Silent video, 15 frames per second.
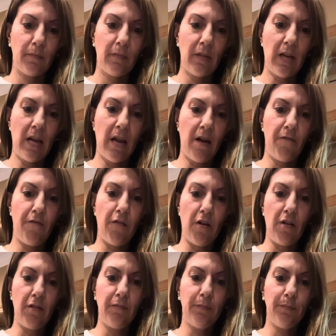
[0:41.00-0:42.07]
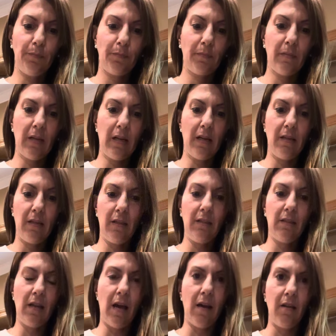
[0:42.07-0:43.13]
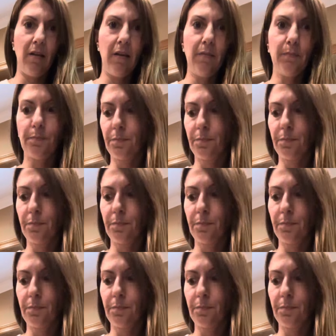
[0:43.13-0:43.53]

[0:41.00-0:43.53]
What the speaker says: handful into the salad.